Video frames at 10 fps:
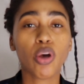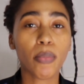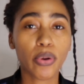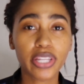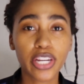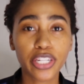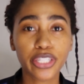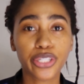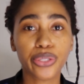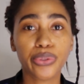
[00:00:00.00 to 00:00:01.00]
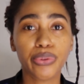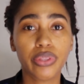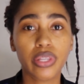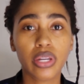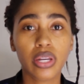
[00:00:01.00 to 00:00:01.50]
I'm only gonna do
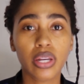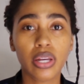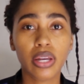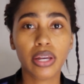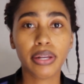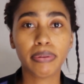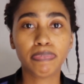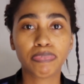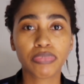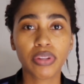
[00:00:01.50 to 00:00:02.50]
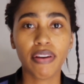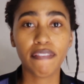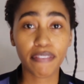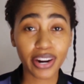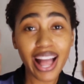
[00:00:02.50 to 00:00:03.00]
the
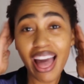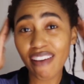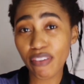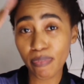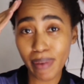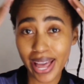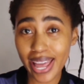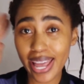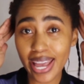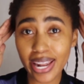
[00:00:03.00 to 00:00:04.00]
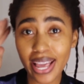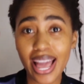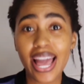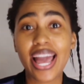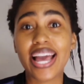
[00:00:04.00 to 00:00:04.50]
front half of my head
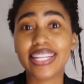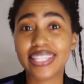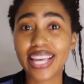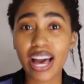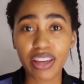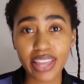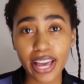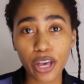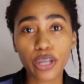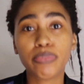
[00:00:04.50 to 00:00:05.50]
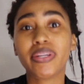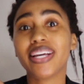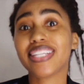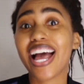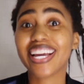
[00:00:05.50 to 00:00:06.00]
and see how that goes,
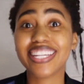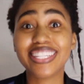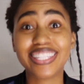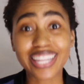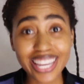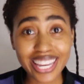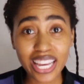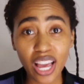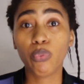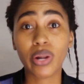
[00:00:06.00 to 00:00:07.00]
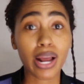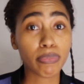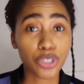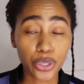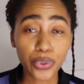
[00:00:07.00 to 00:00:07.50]
because I can see what
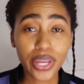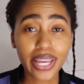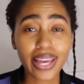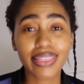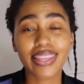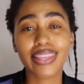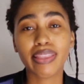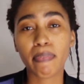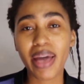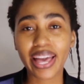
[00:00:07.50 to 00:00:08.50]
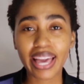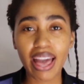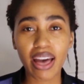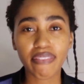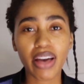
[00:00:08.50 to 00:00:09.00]
I'm doing, and then the back
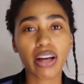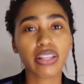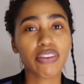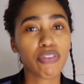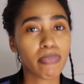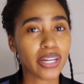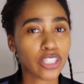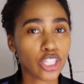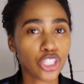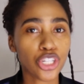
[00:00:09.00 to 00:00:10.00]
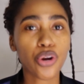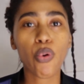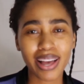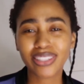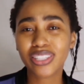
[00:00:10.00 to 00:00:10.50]
half I'll leave for my sister. I